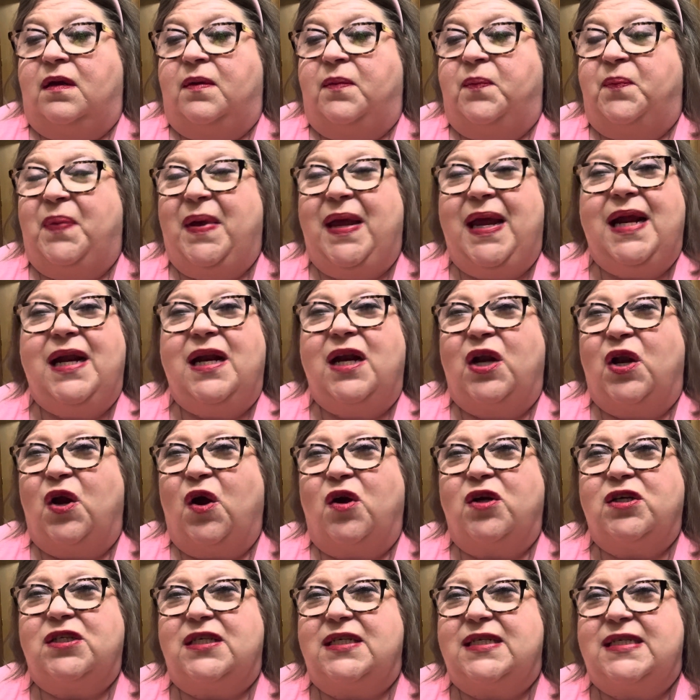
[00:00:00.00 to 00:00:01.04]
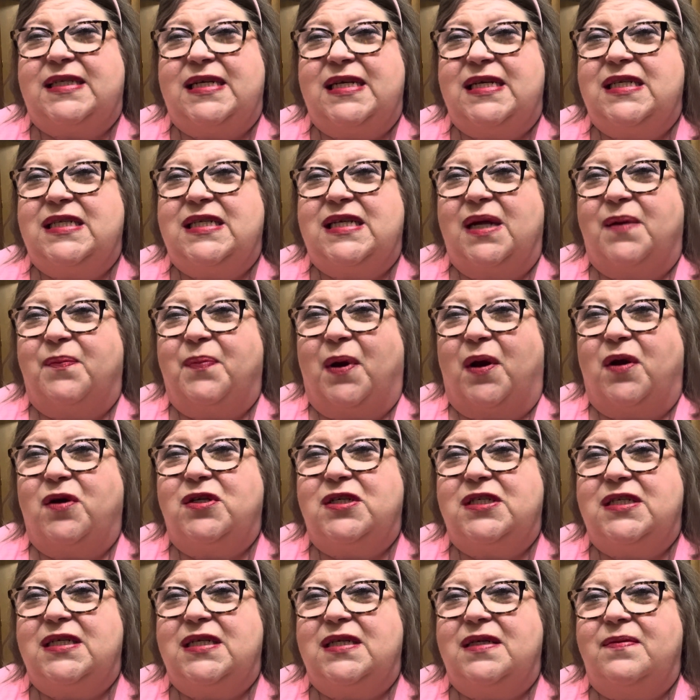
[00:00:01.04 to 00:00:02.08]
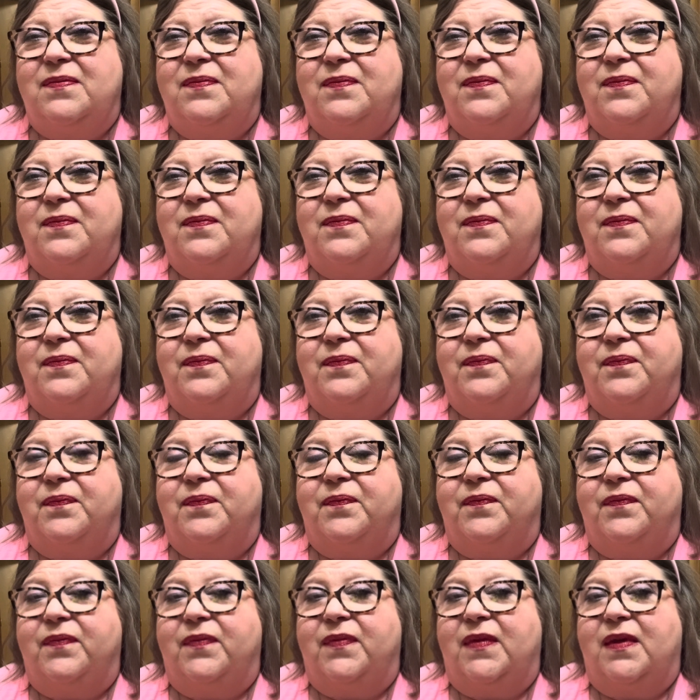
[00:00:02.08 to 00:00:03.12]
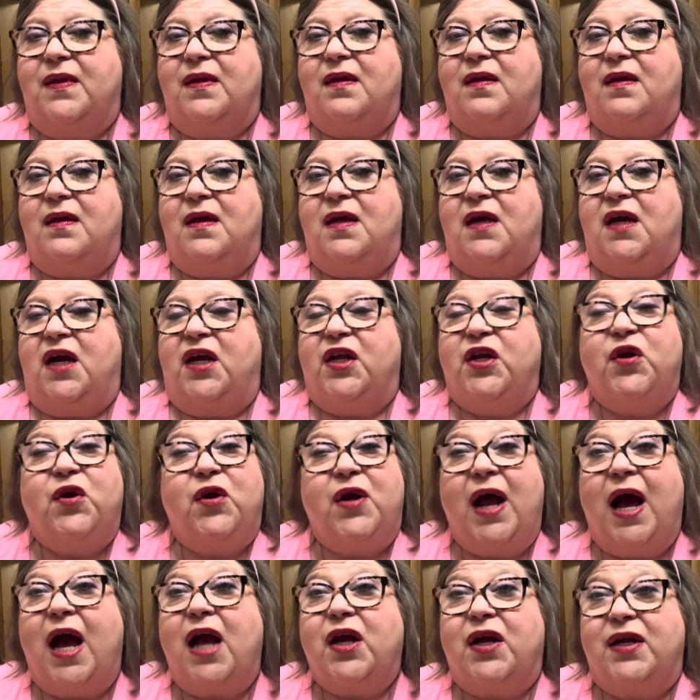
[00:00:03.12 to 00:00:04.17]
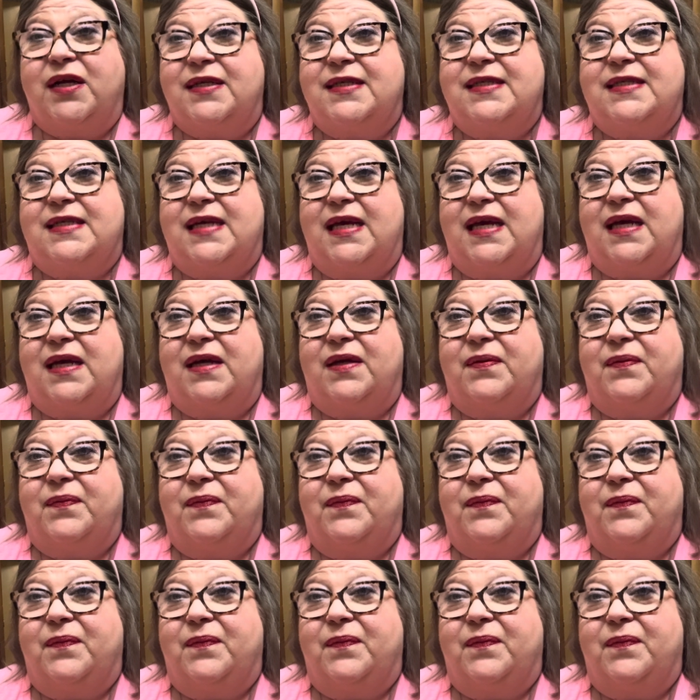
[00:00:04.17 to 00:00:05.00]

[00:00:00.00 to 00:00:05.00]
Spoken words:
being a narcissistic person, you're not going to see it.